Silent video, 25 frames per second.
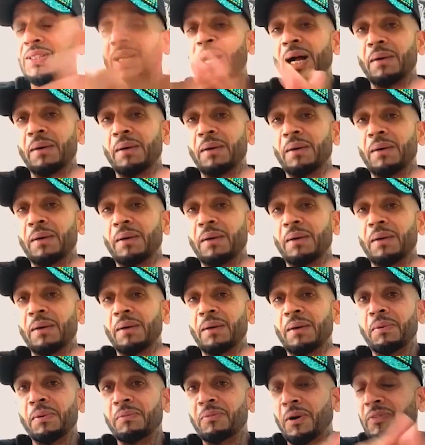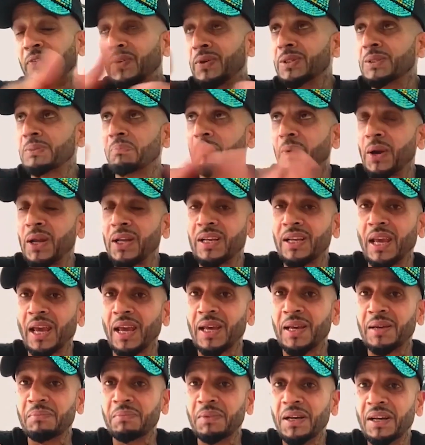album, my first break came.
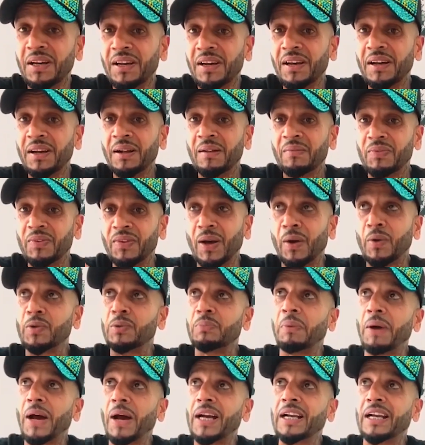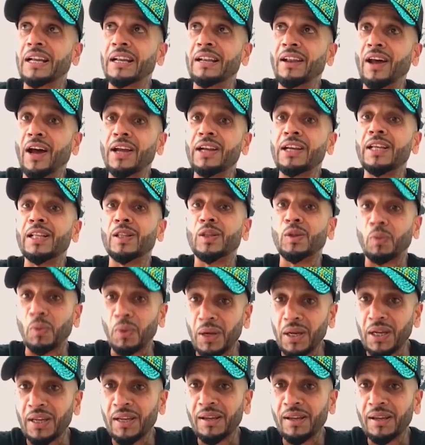That was back in '93.